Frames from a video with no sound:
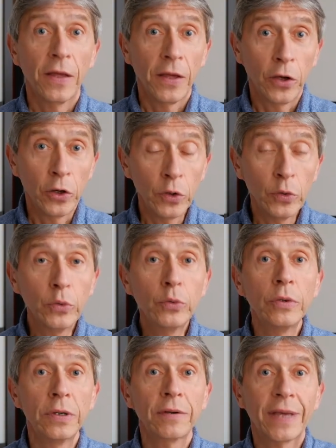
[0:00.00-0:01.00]

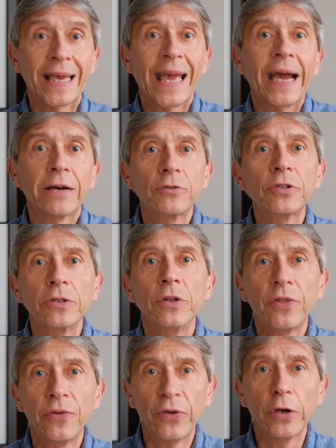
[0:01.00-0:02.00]
who count
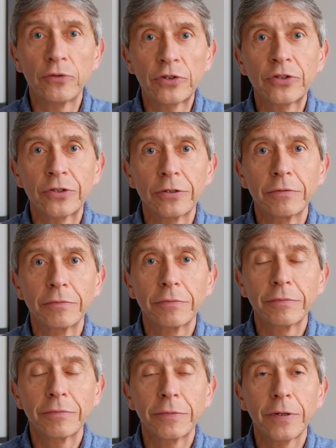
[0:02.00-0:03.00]
the votes.
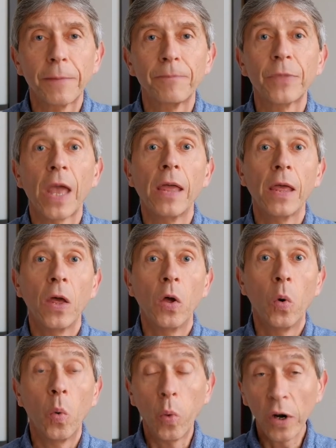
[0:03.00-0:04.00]

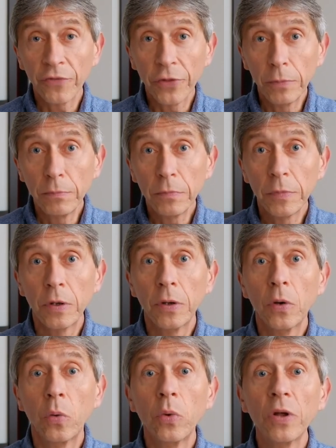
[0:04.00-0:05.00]
One of them
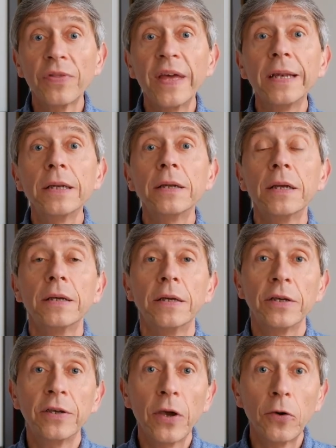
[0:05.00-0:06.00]
will then
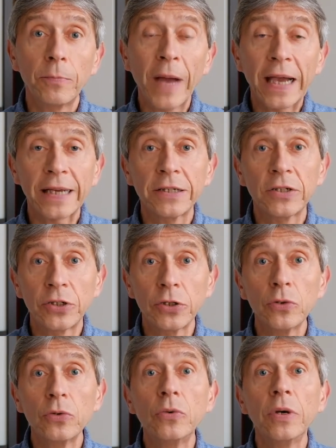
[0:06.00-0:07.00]
go back
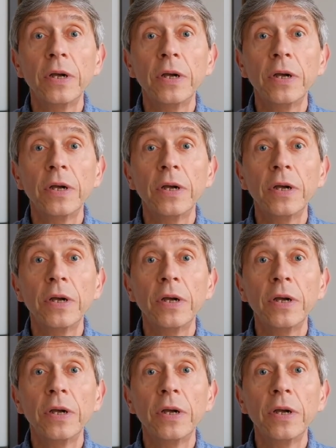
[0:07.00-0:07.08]
to